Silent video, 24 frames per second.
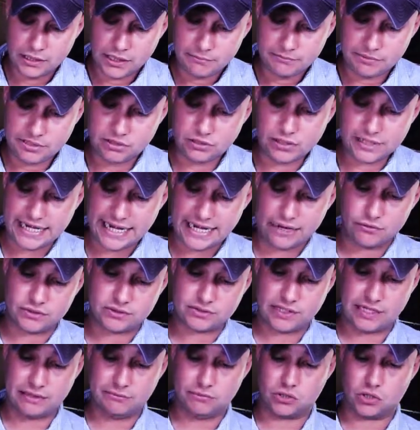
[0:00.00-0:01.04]
but look how it's
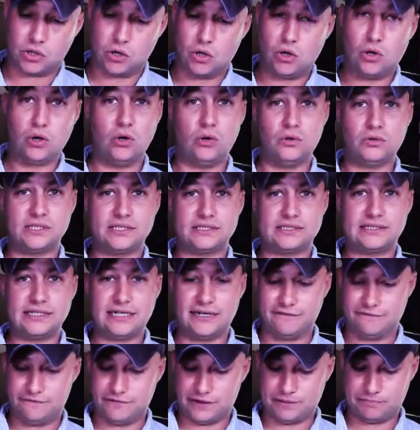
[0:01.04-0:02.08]
able to hold
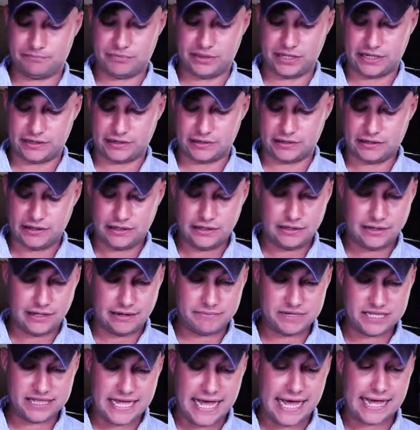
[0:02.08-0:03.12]
itself up there. I
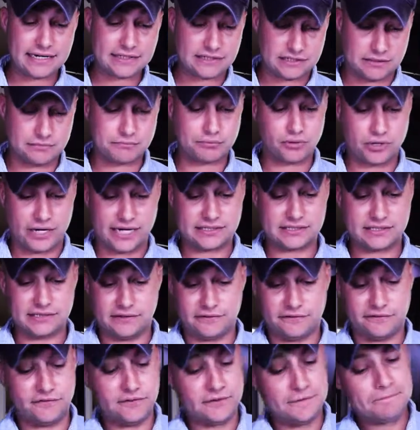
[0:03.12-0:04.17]
mean, that is
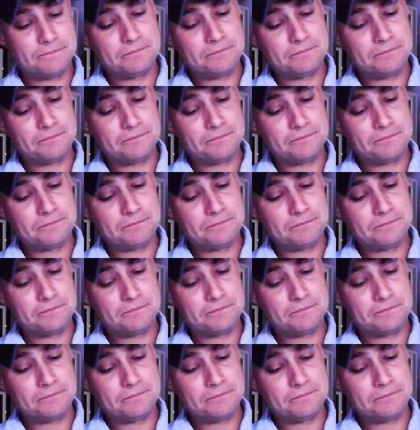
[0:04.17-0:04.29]
impressive.